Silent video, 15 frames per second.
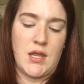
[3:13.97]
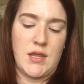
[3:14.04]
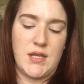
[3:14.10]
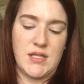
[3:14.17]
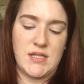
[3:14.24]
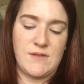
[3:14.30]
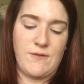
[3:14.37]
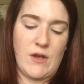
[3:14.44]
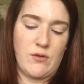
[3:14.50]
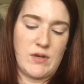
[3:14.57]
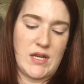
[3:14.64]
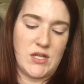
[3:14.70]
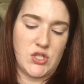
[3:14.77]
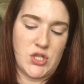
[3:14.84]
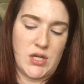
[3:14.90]
This
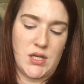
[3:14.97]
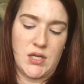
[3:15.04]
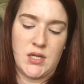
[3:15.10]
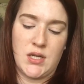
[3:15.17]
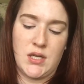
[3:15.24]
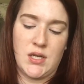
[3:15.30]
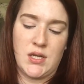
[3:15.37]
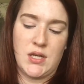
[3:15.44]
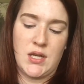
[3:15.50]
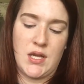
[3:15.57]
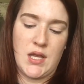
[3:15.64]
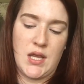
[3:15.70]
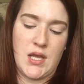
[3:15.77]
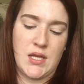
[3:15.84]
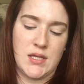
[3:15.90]
foundation
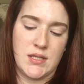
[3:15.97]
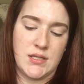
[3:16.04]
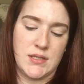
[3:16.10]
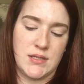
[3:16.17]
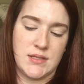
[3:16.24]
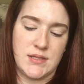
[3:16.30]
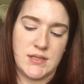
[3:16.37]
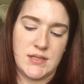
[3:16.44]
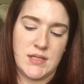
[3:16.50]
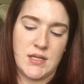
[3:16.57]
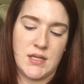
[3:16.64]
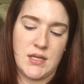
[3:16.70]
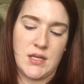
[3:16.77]
is